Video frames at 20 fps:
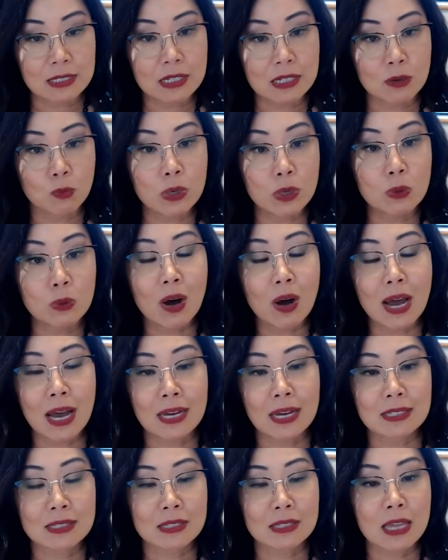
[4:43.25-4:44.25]
and we will
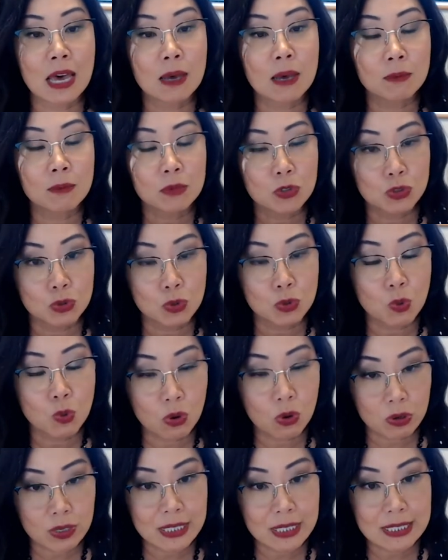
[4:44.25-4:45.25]
ask them to
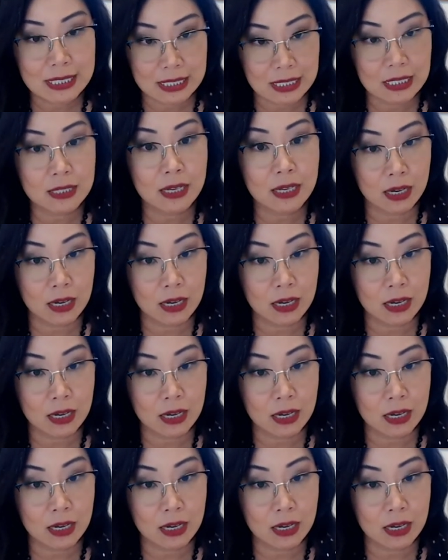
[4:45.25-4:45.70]
quarantine